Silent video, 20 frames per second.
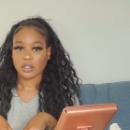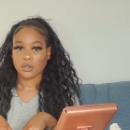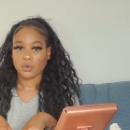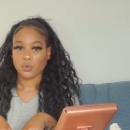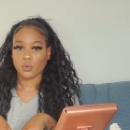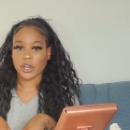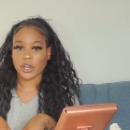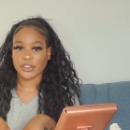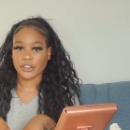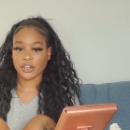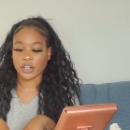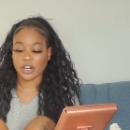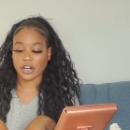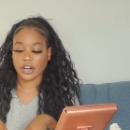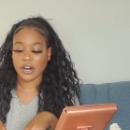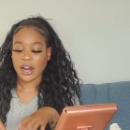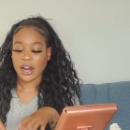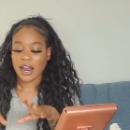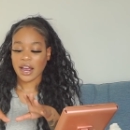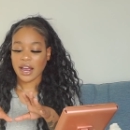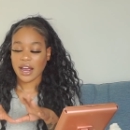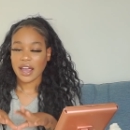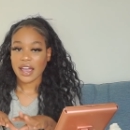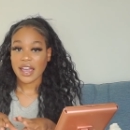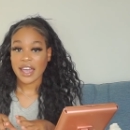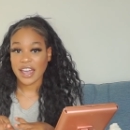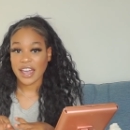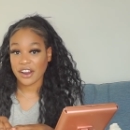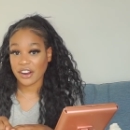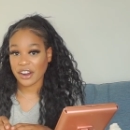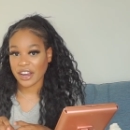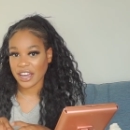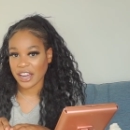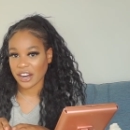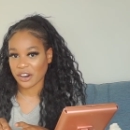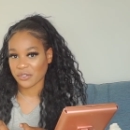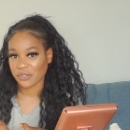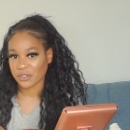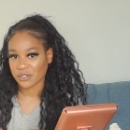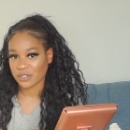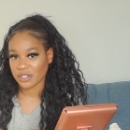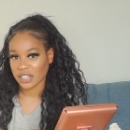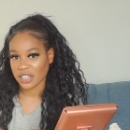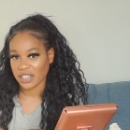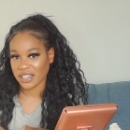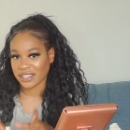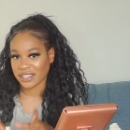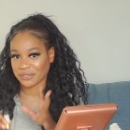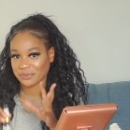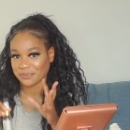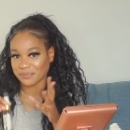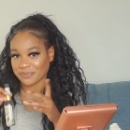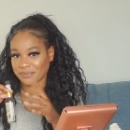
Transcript: with your hair care routine.